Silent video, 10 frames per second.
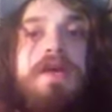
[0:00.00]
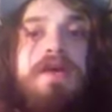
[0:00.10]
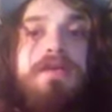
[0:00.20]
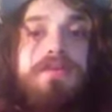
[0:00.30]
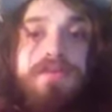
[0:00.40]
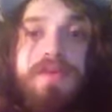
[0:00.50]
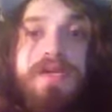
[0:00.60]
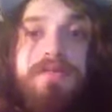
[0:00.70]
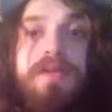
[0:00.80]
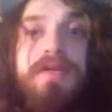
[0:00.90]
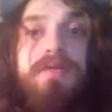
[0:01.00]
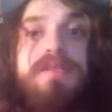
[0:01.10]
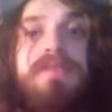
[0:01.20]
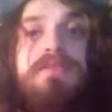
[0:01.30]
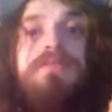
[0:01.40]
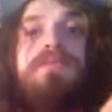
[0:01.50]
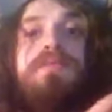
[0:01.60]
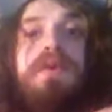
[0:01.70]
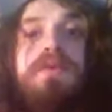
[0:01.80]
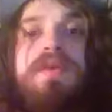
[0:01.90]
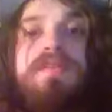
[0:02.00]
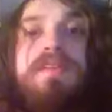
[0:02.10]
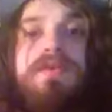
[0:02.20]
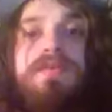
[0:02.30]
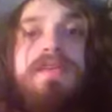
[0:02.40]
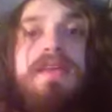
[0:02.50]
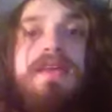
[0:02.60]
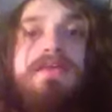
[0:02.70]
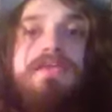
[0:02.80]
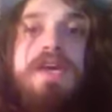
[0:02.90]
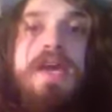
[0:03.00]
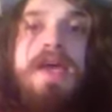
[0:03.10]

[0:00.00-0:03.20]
And it was written, but it wasn't what we consider written language.